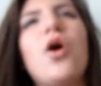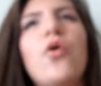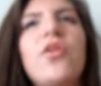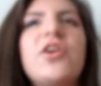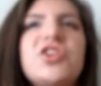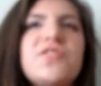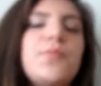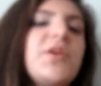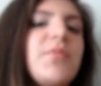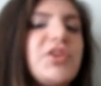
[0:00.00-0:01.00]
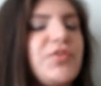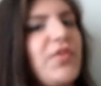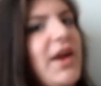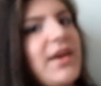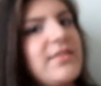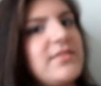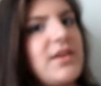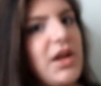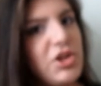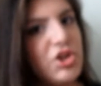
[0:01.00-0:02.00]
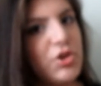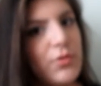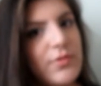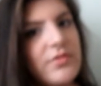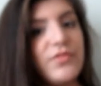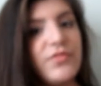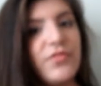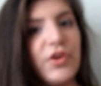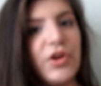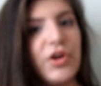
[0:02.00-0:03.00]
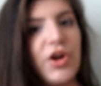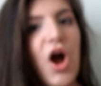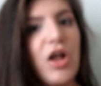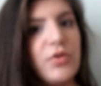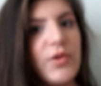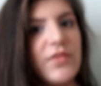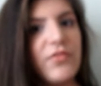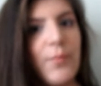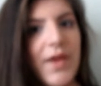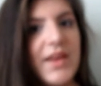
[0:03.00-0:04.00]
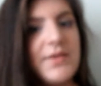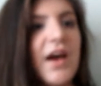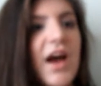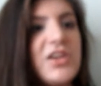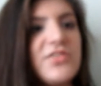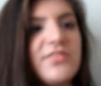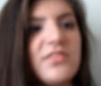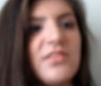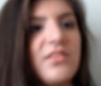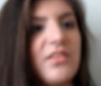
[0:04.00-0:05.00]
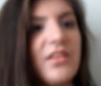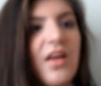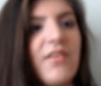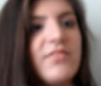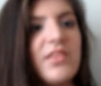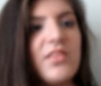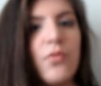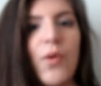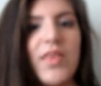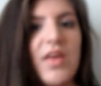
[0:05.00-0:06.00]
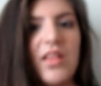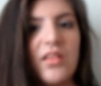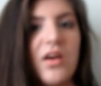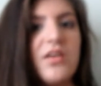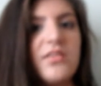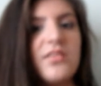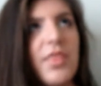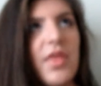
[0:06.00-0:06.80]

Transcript: So they're just pretty much Frankenstein shoes for Halloween for men. I just loved the way they looked.